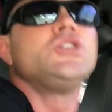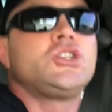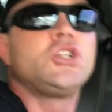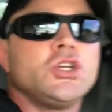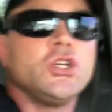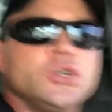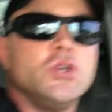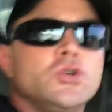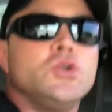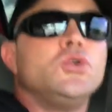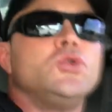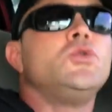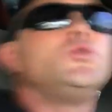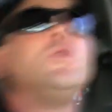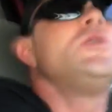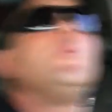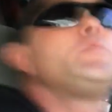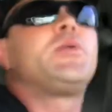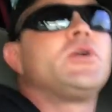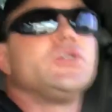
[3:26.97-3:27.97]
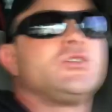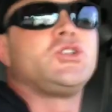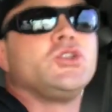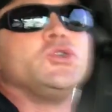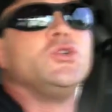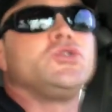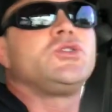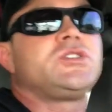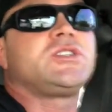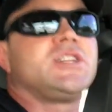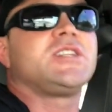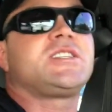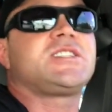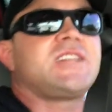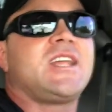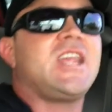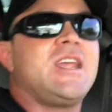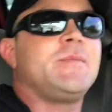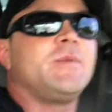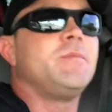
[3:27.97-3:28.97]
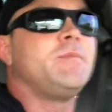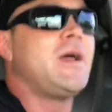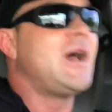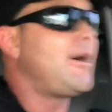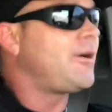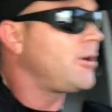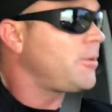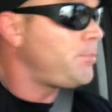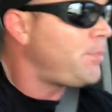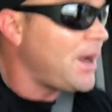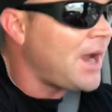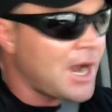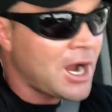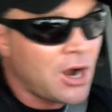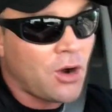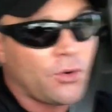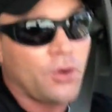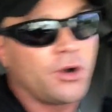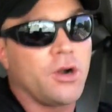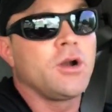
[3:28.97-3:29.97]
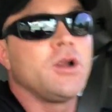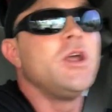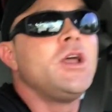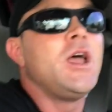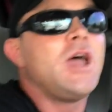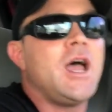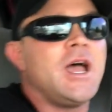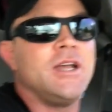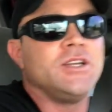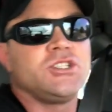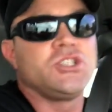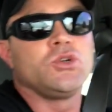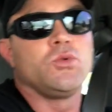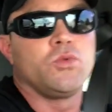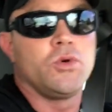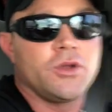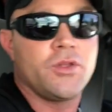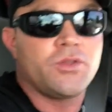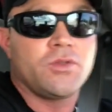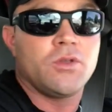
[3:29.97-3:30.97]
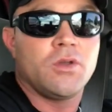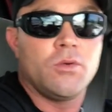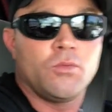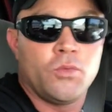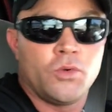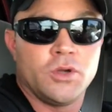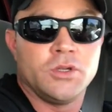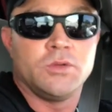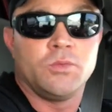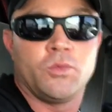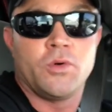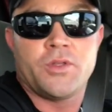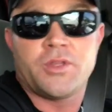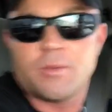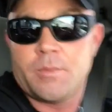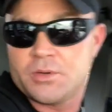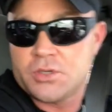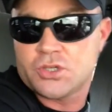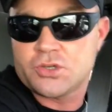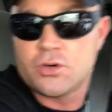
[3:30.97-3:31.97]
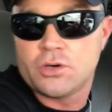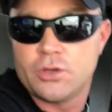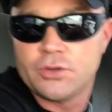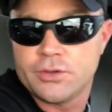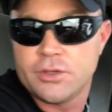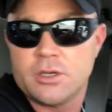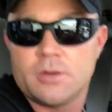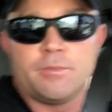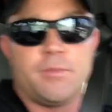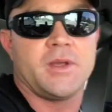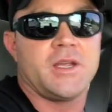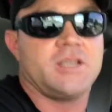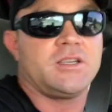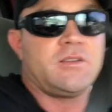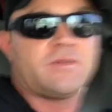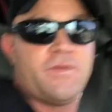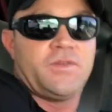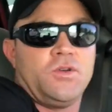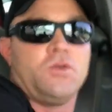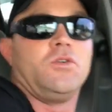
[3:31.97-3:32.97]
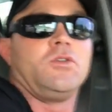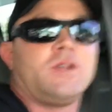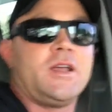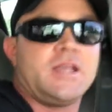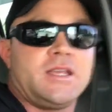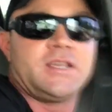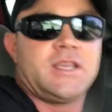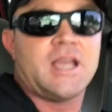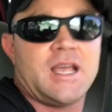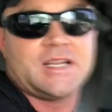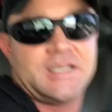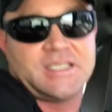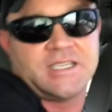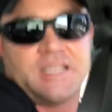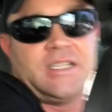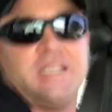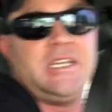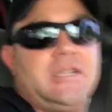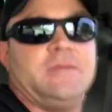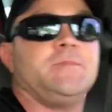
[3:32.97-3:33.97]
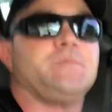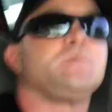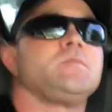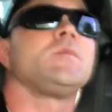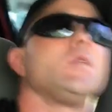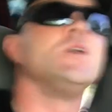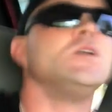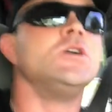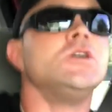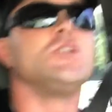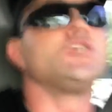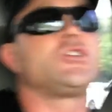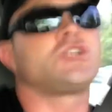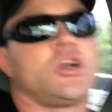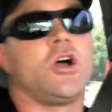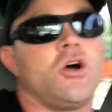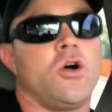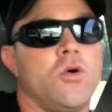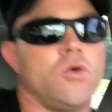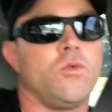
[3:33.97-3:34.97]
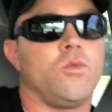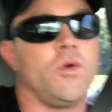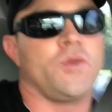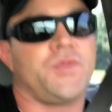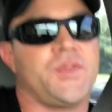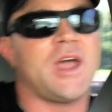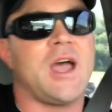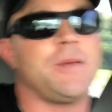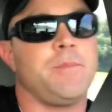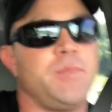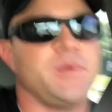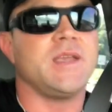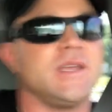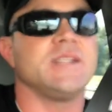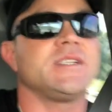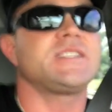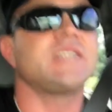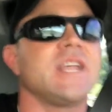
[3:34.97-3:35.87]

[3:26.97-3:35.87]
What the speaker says: to produce the same amount of power as you would with a petroleum-based fuel like gasoline. So with that being